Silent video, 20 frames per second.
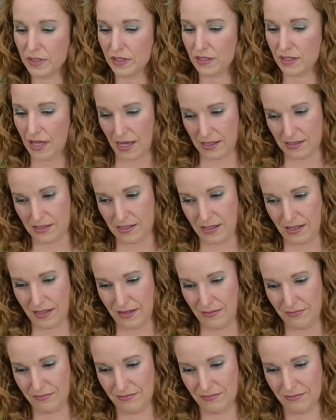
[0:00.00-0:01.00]
me last
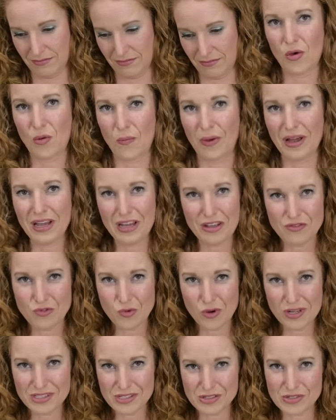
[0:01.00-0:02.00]
time. My
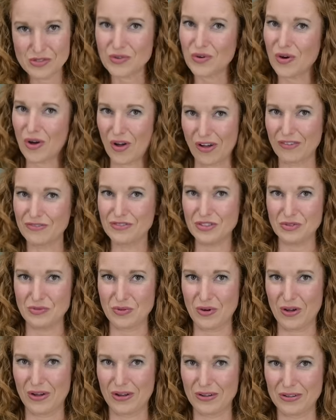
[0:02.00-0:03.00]
invoices are often
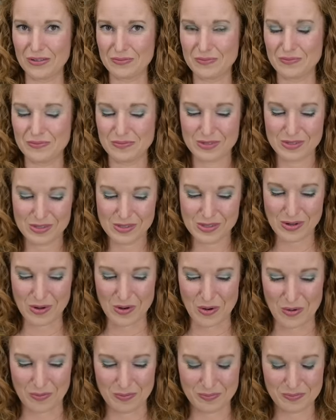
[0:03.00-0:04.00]
wrong.
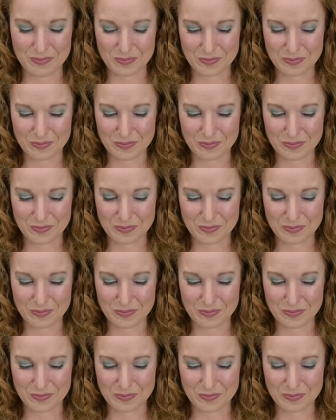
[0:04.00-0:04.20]
So